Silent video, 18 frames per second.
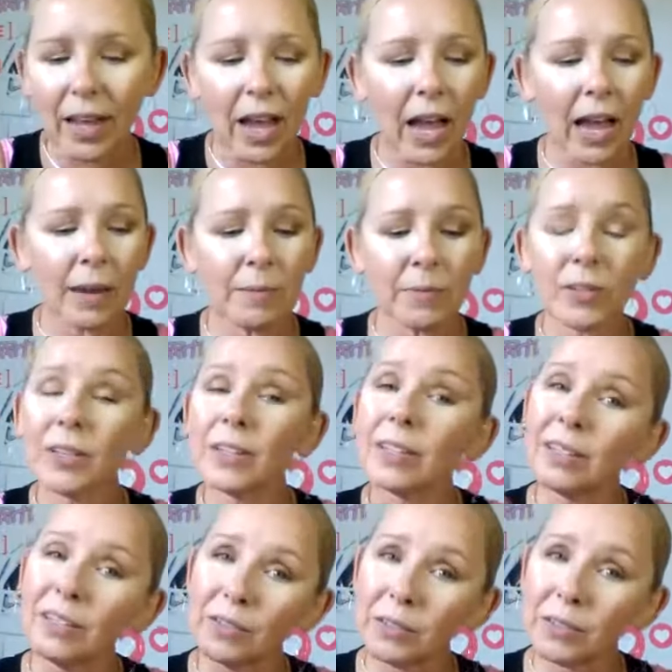I'm going to
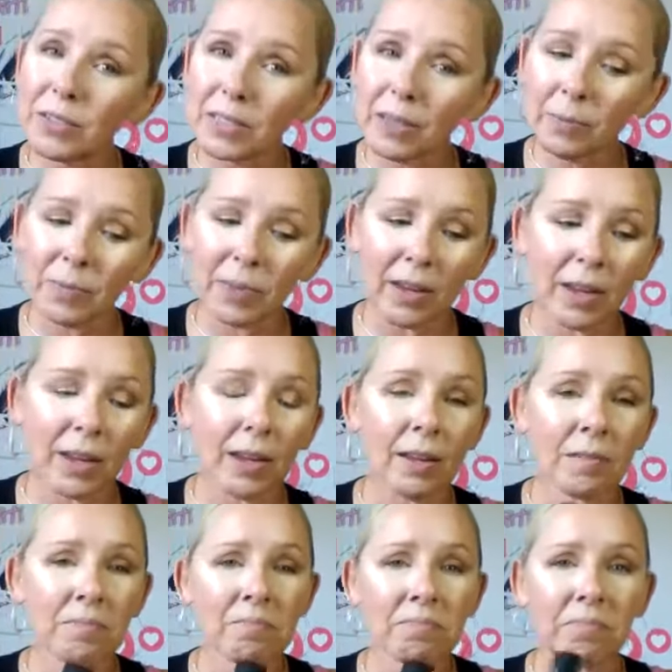use
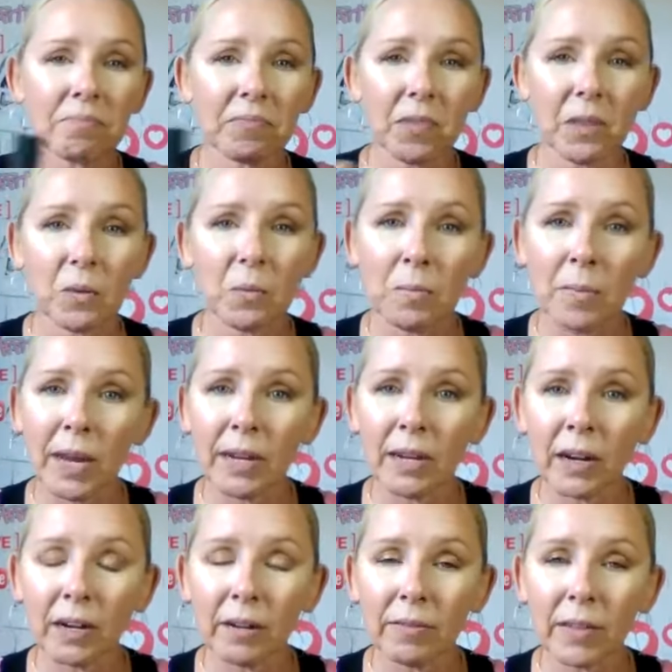something you may
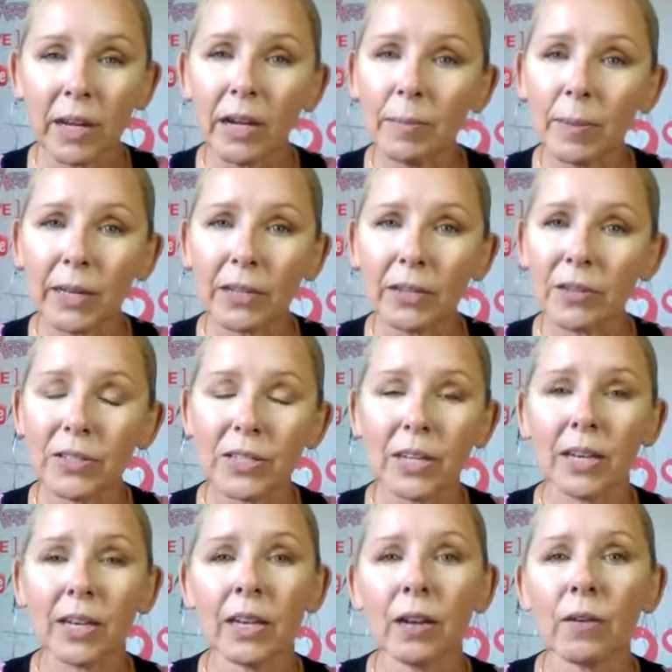not have thought about
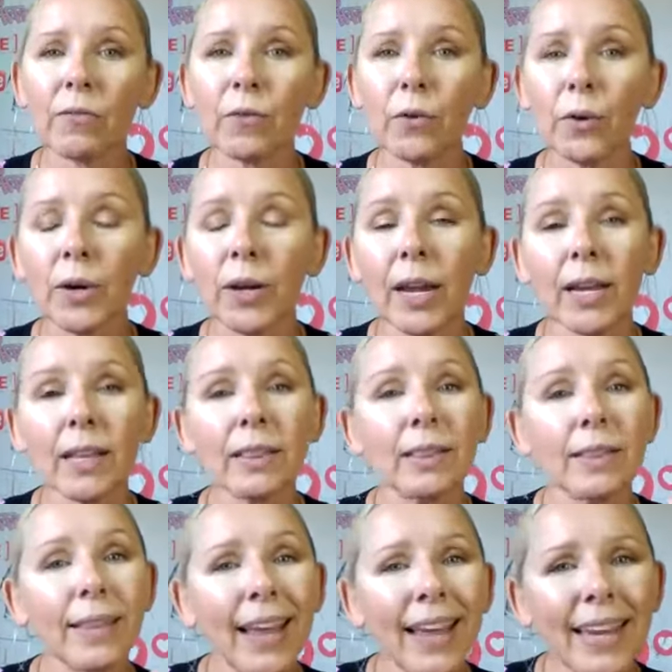using for a
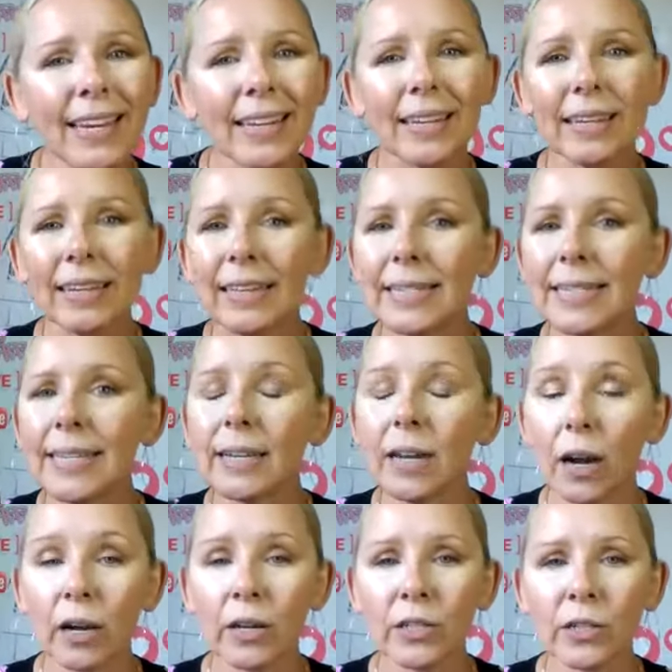light, easy
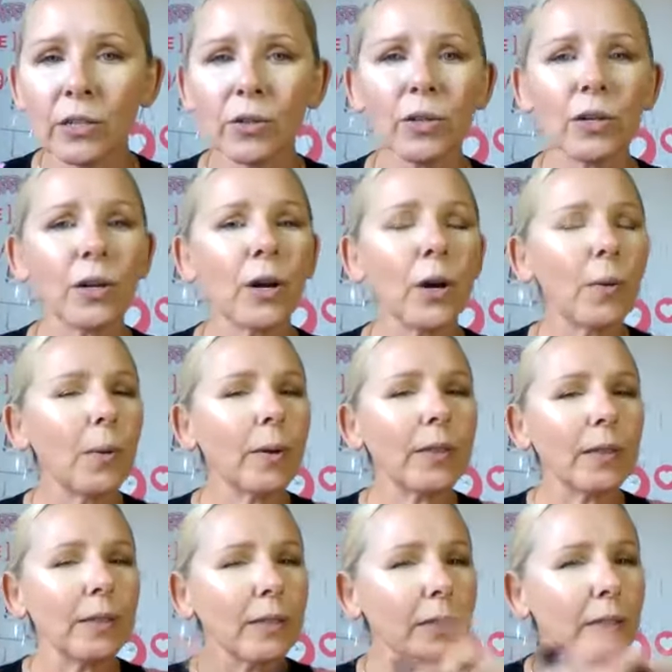contour
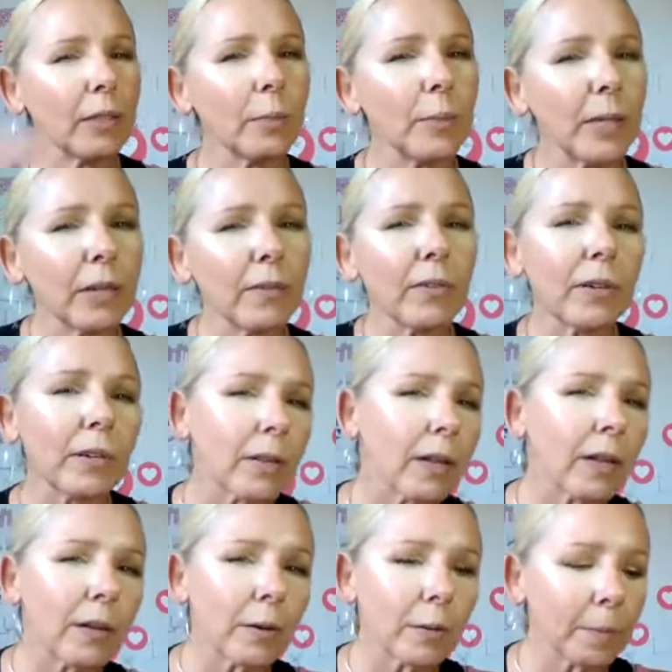with a little bit of a
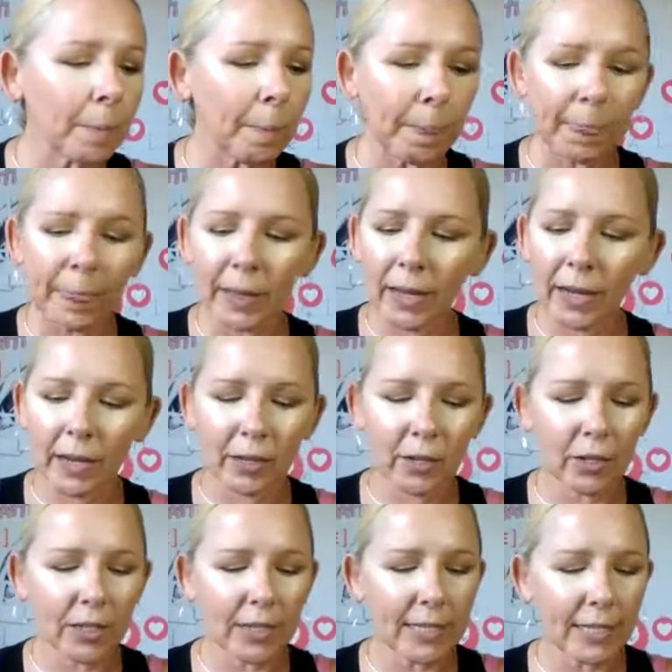glow. And
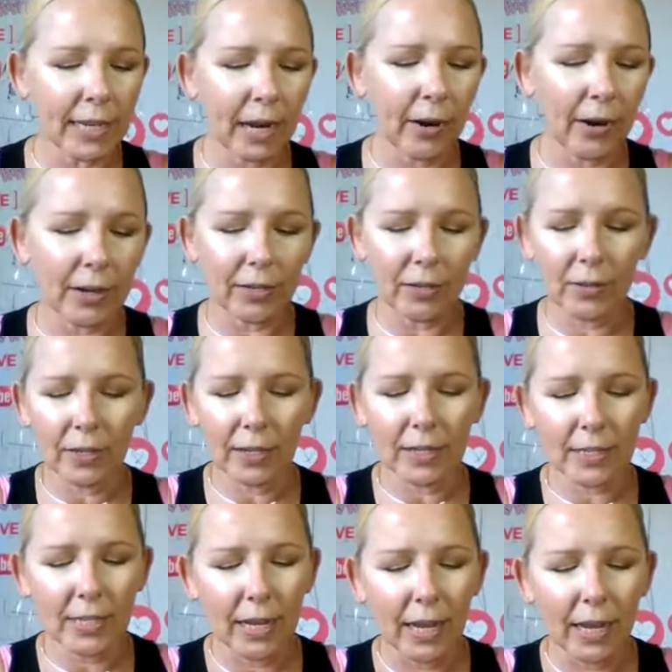you're going to see how I do this.